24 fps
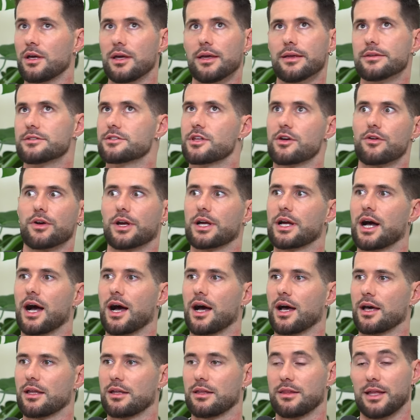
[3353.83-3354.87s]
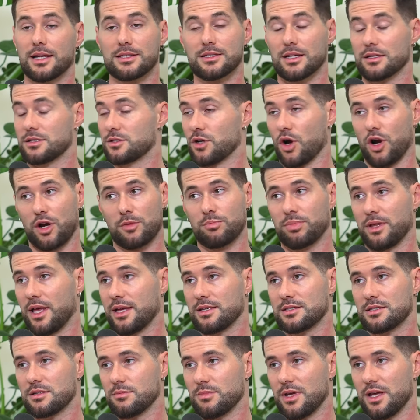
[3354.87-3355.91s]
Is there a God? That's a dark
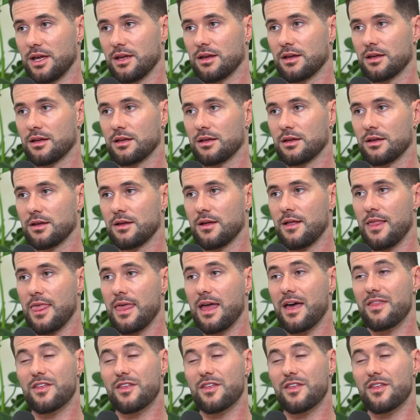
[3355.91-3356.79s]
place to be. Yeah, man.